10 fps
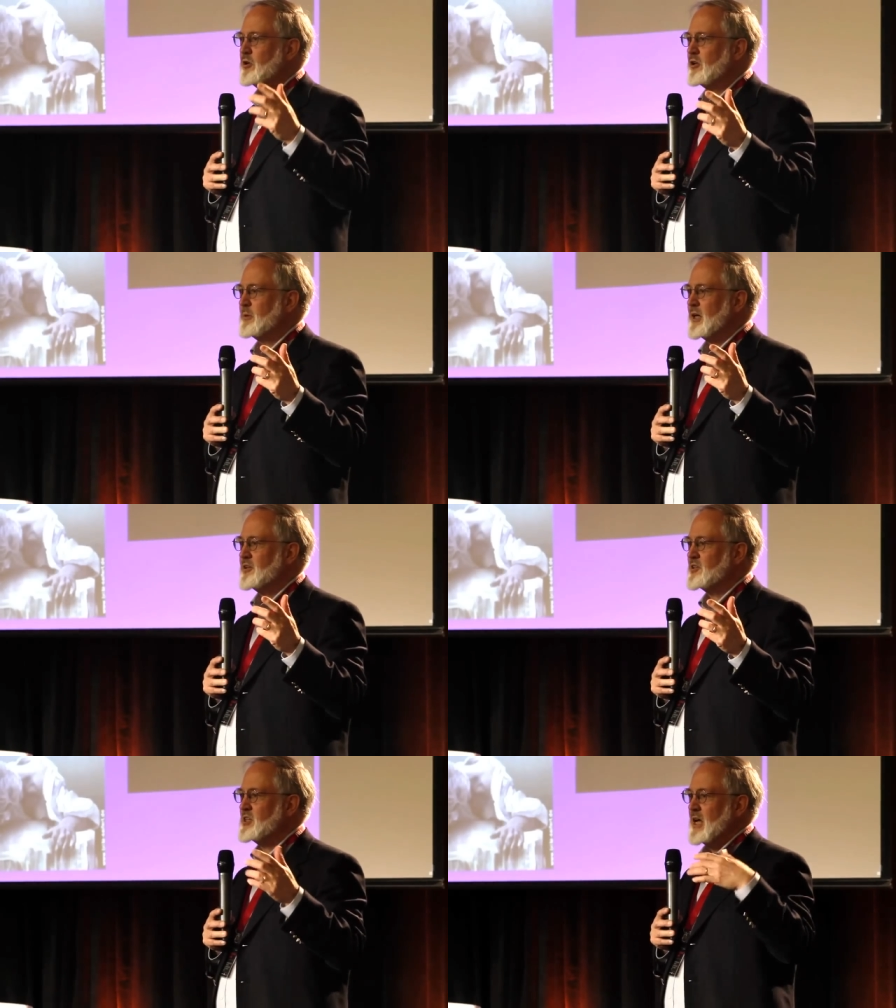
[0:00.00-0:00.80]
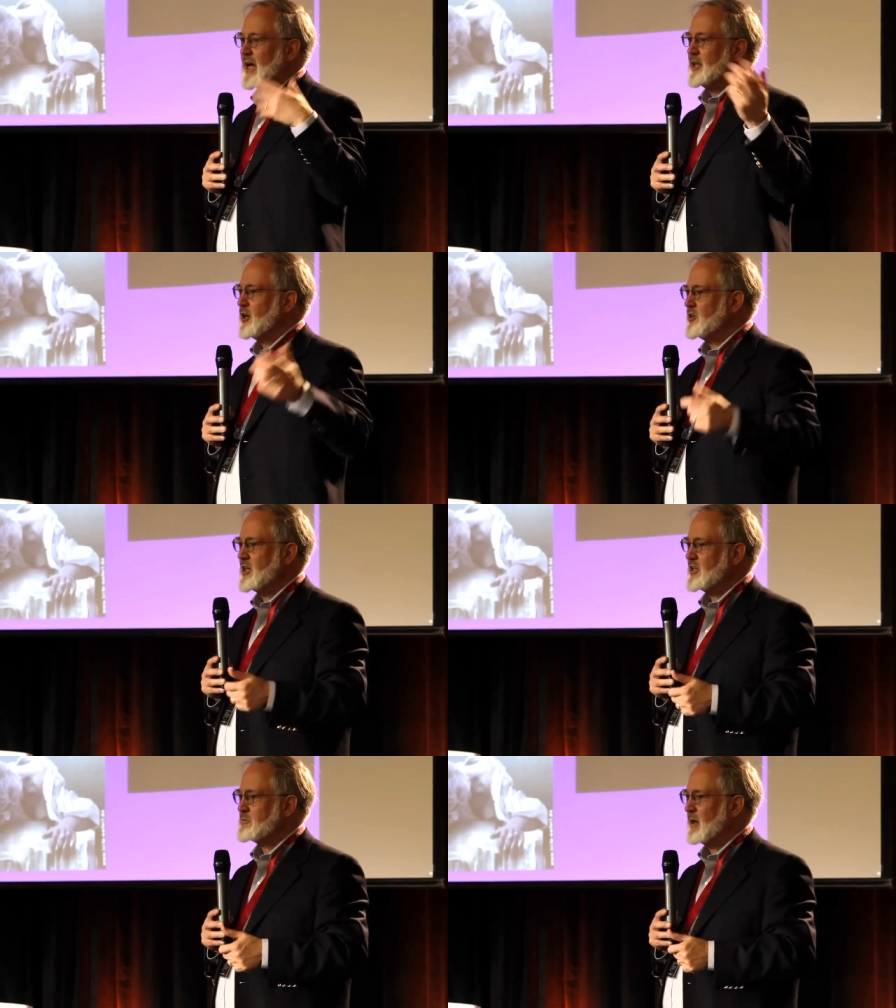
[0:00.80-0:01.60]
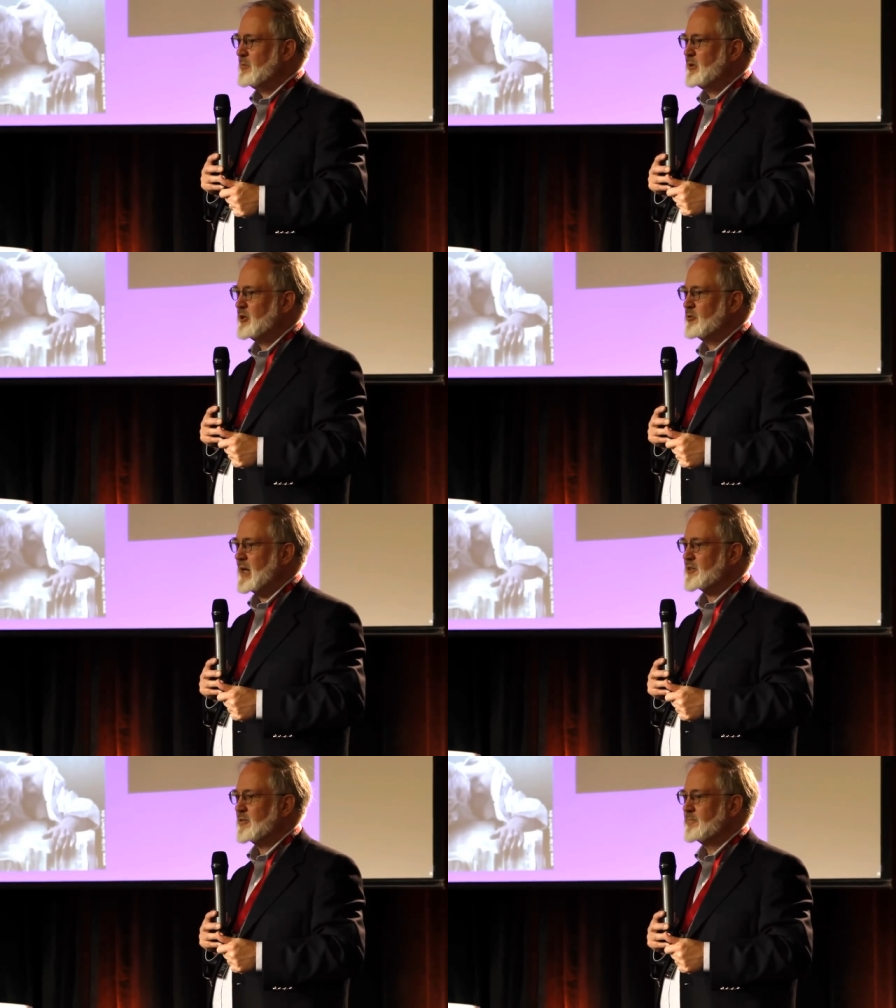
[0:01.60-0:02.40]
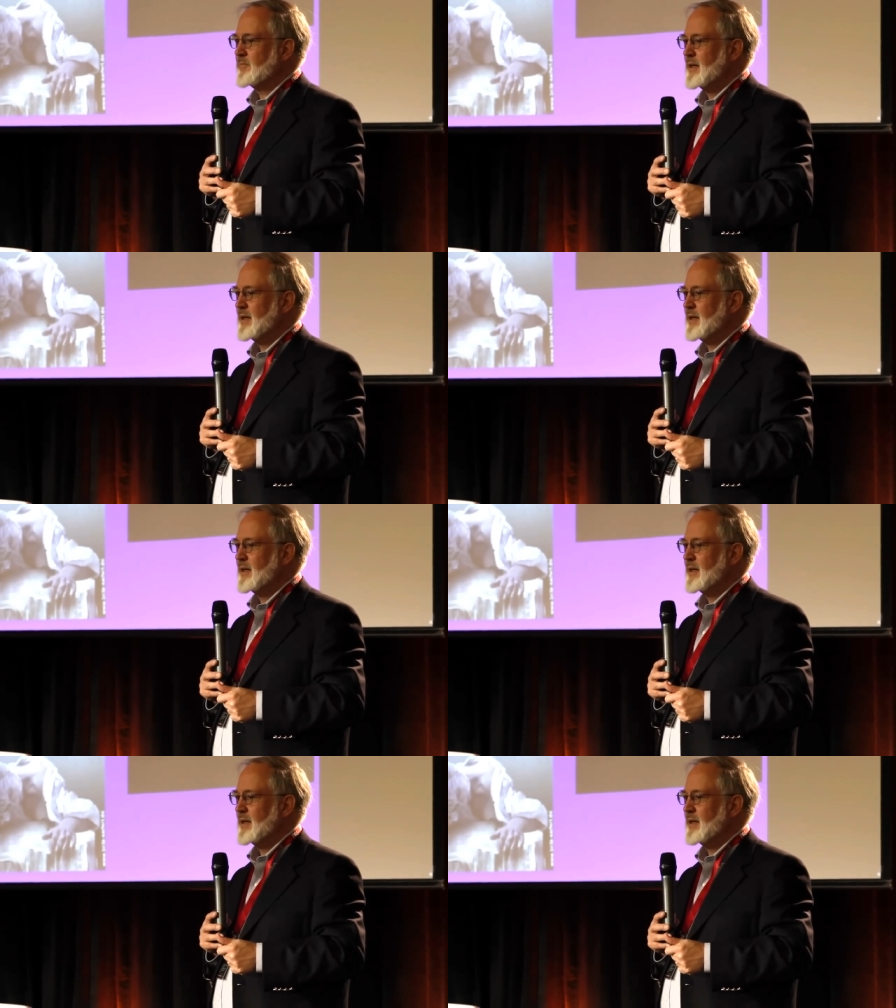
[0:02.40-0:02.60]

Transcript: in the world about this, and they all say it's probably correct.